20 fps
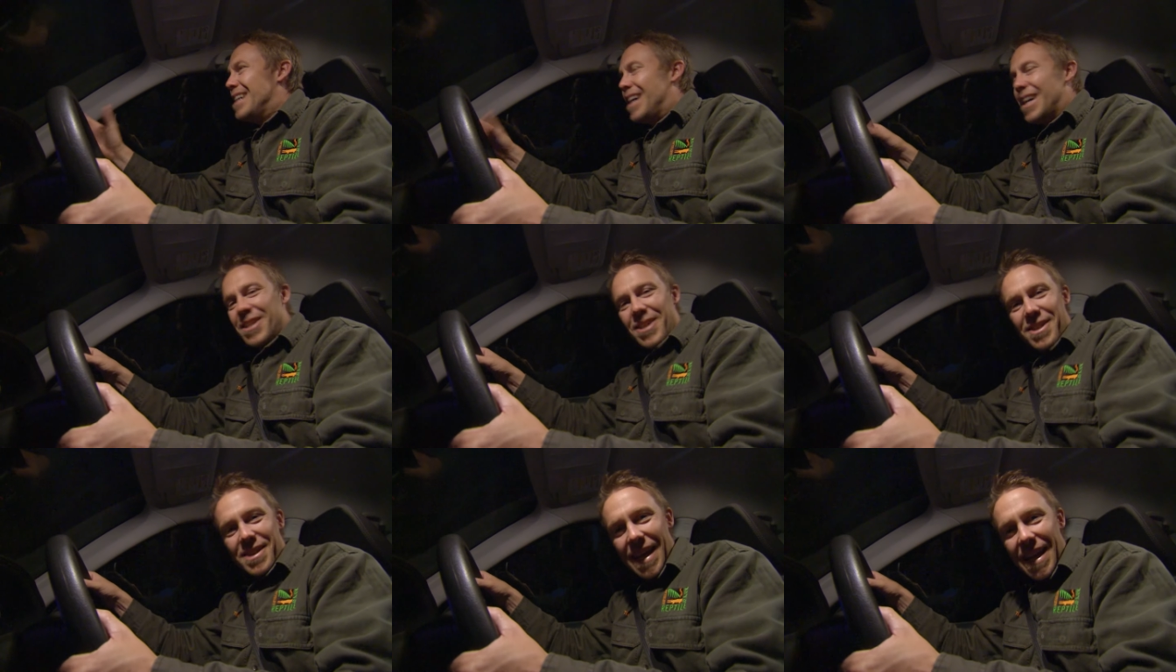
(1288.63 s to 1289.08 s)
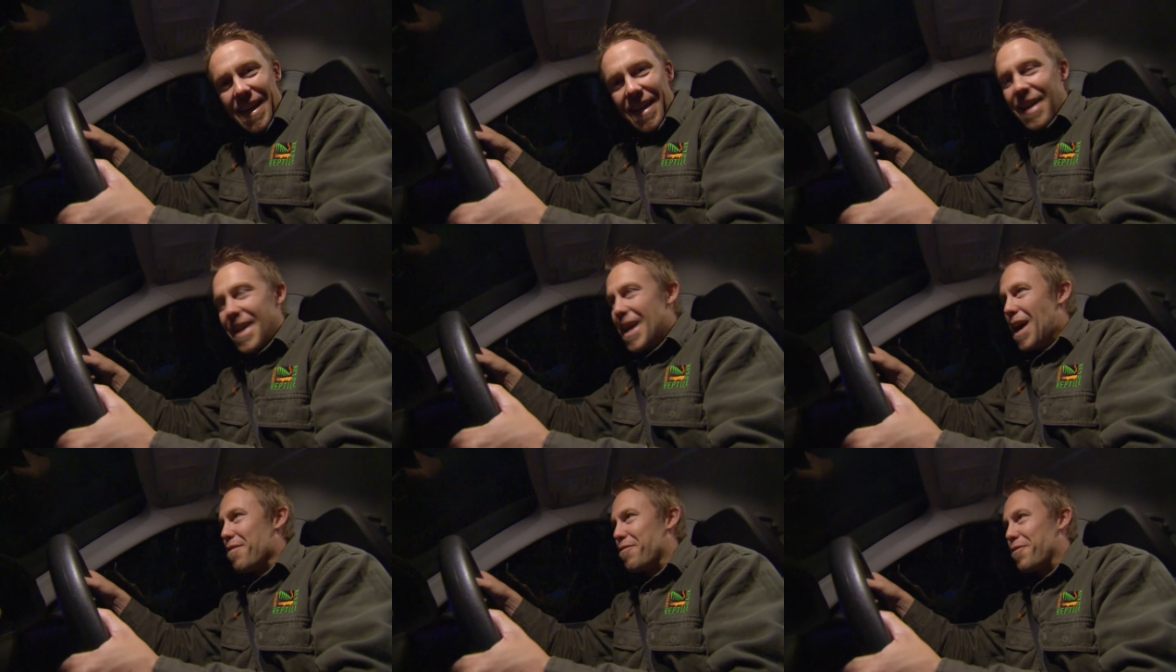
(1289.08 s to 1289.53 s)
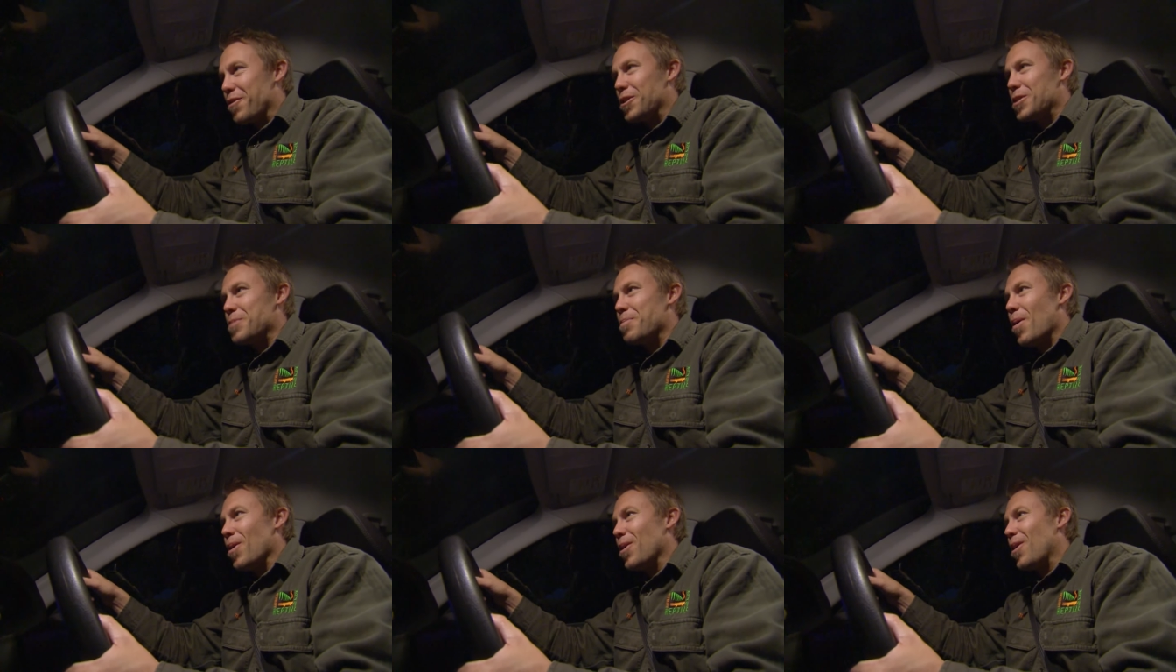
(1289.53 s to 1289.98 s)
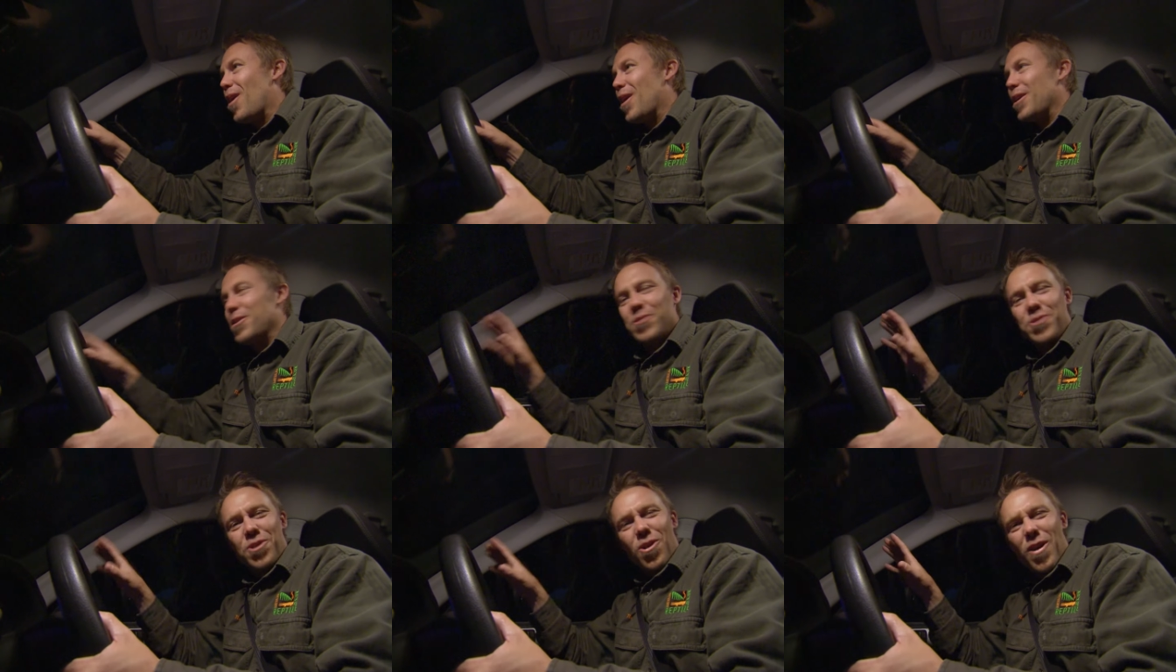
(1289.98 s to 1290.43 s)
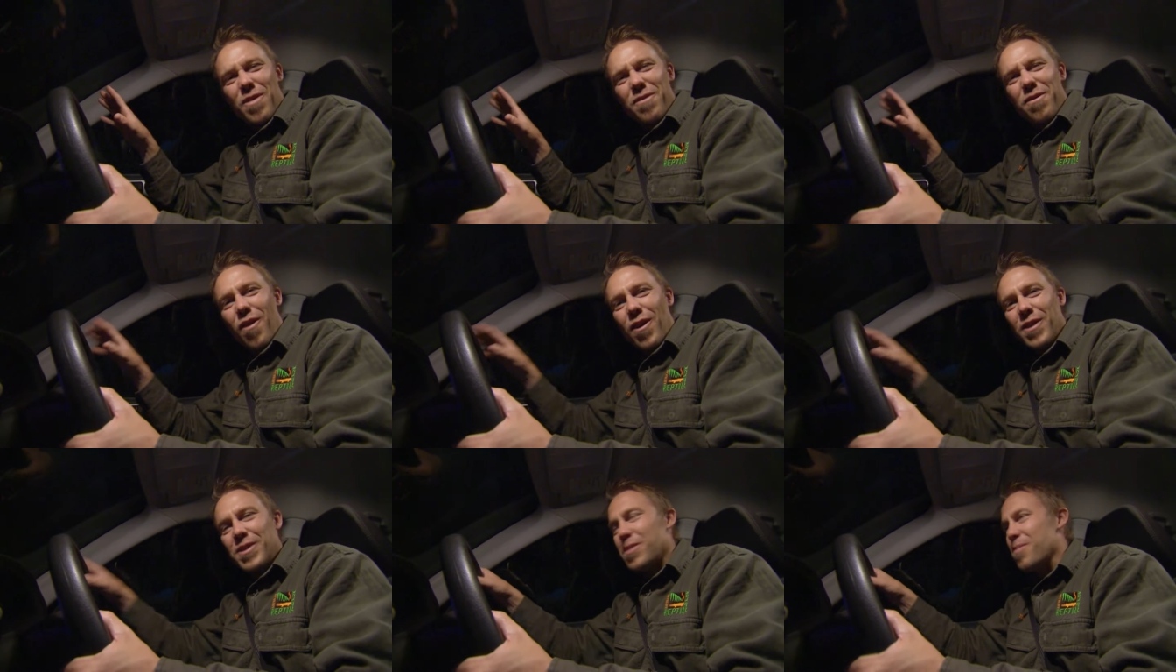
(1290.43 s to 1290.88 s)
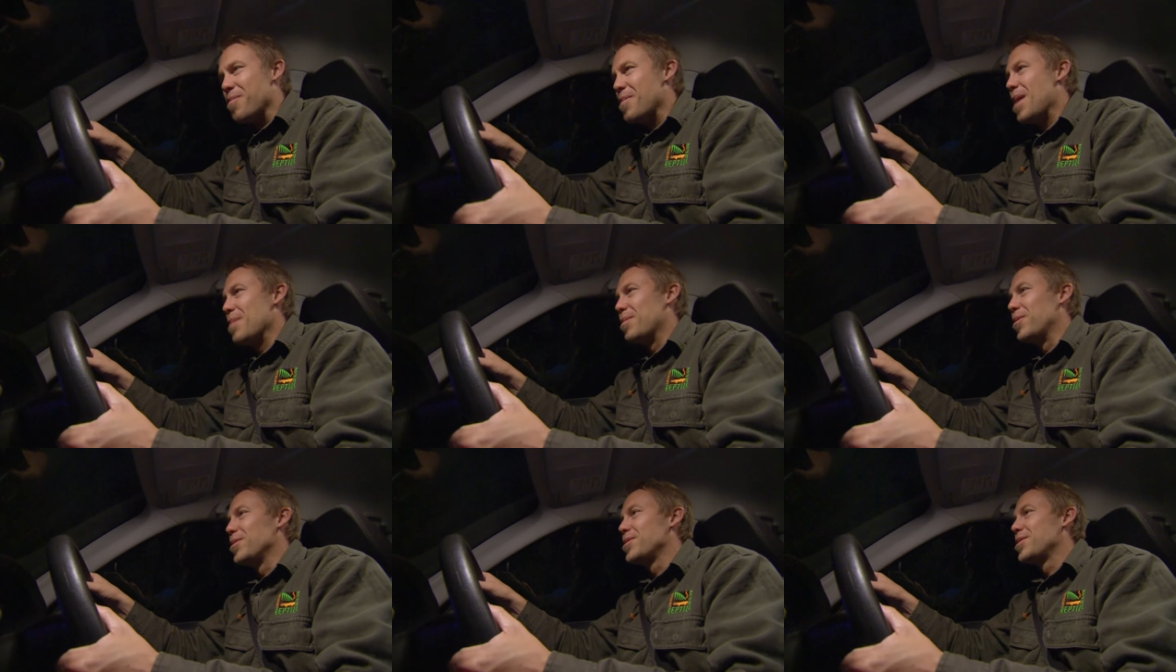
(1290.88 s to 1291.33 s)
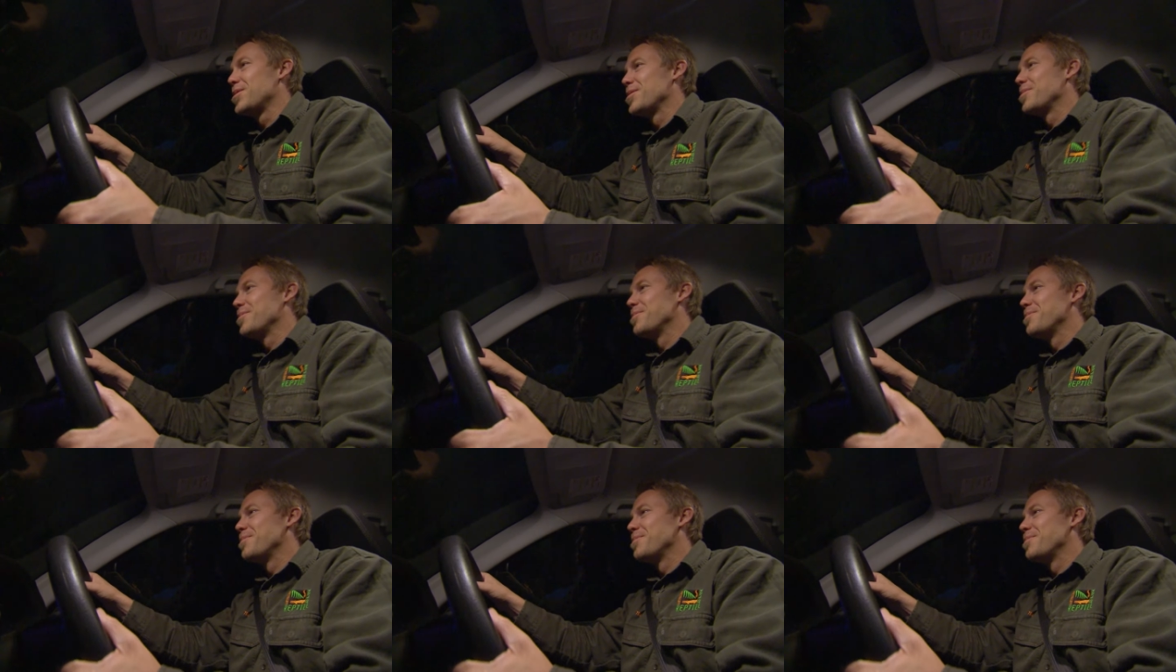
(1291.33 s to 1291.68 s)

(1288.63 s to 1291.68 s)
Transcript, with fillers: I just had to get out for a spotlight and try and find some mammals.